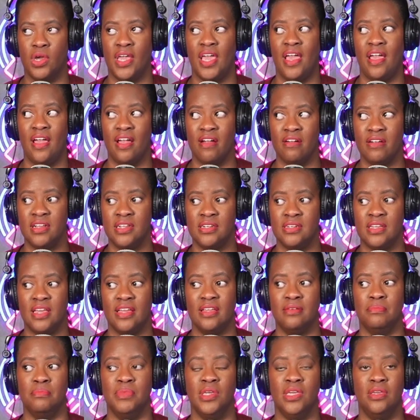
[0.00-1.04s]
Karen
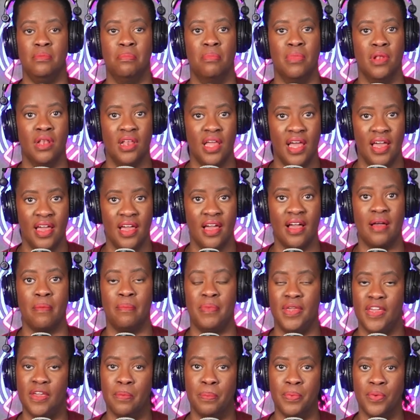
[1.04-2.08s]
can be black
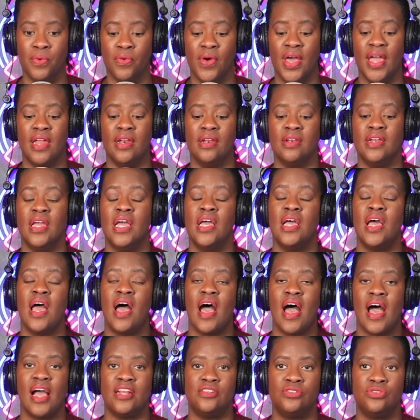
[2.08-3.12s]
people. And
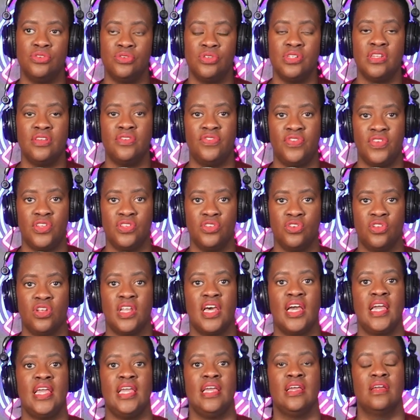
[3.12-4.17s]
I truly feel
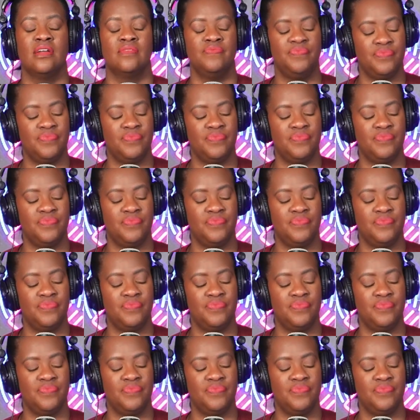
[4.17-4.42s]
like